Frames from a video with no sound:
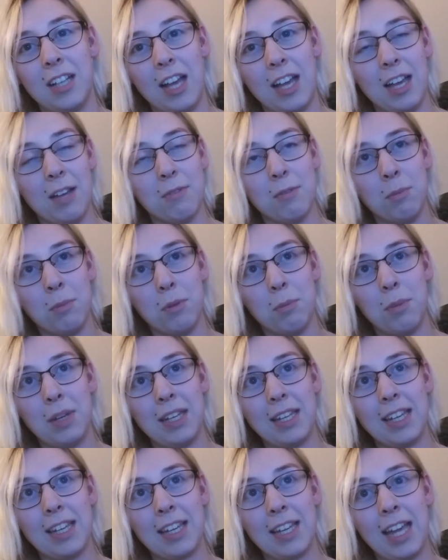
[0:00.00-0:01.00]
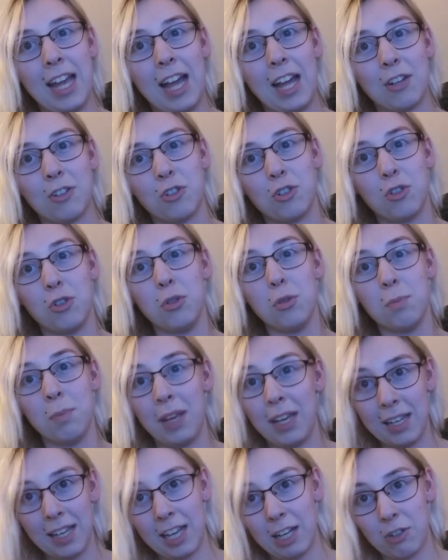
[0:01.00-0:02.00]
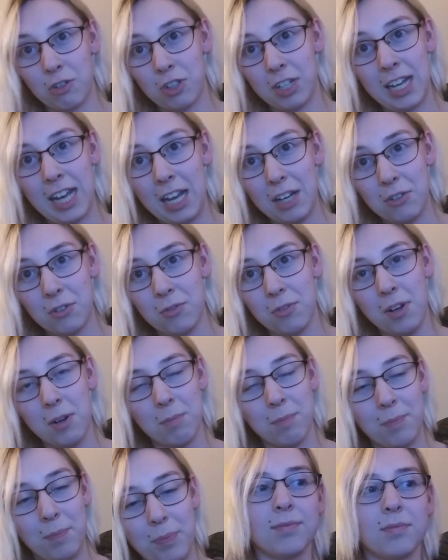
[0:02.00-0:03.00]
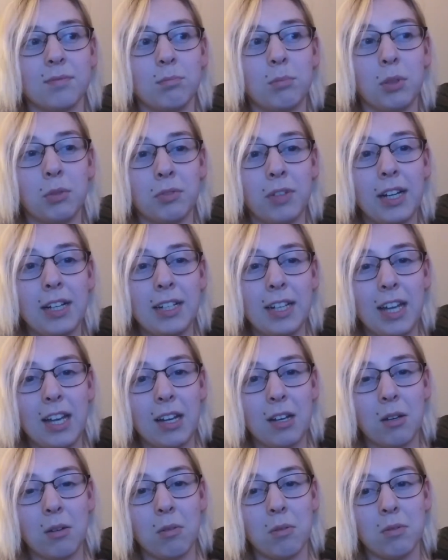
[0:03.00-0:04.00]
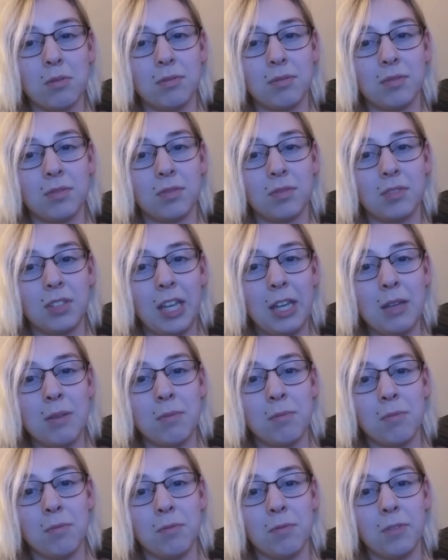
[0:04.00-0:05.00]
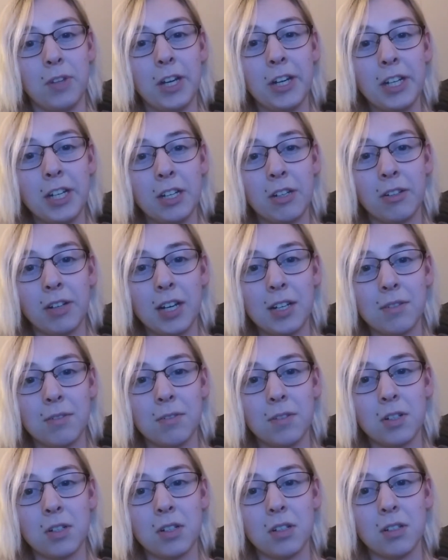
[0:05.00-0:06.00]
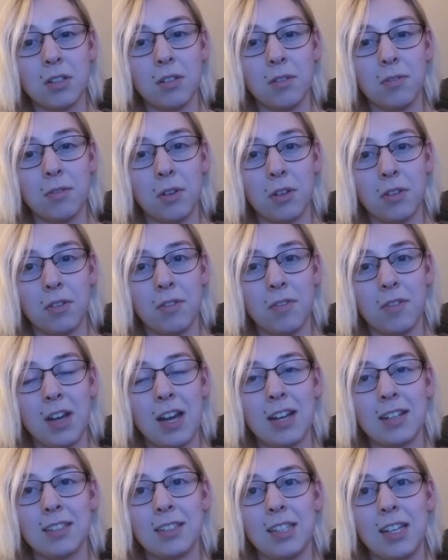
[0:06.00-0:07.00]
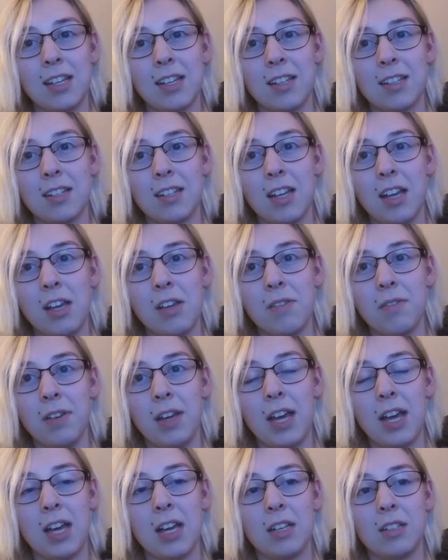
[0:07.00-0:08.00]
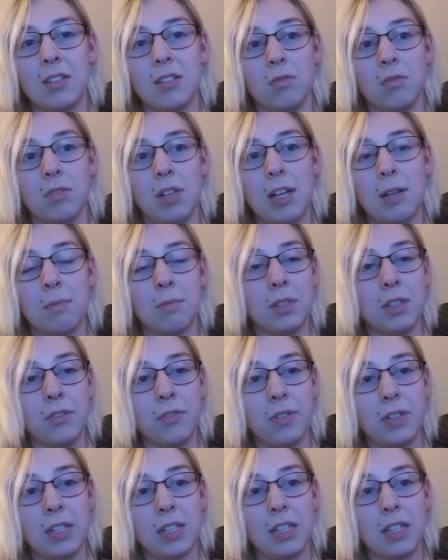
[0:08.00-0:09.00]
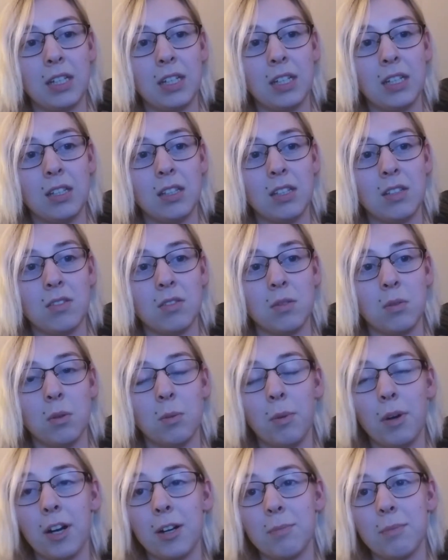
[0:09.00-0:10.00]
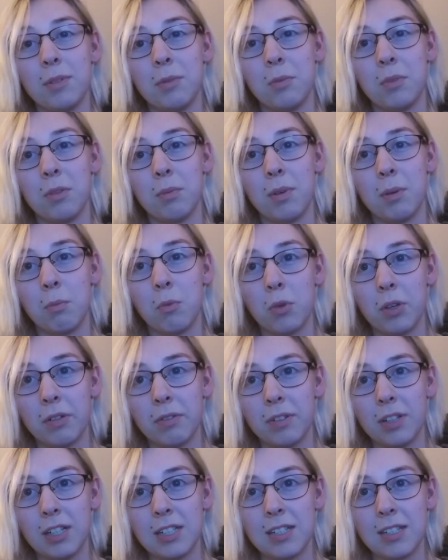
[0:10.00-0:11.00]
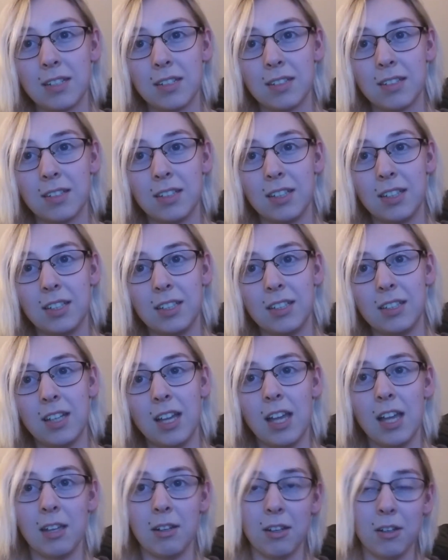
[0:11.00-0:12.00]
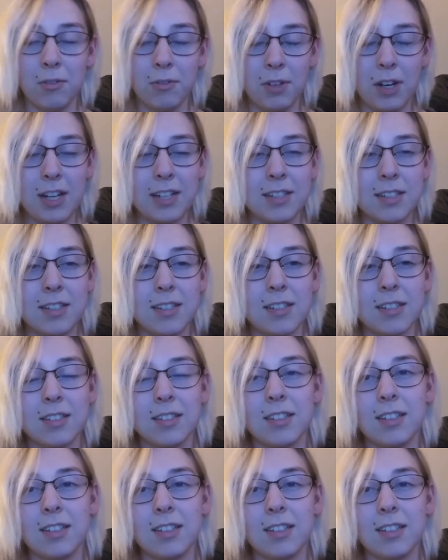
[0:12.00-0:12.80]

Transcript: haven't been making cash to make extra cash from. But right now, I'm very grateful for the fact that I'm living in this new apartment with my boyfriend and our friend.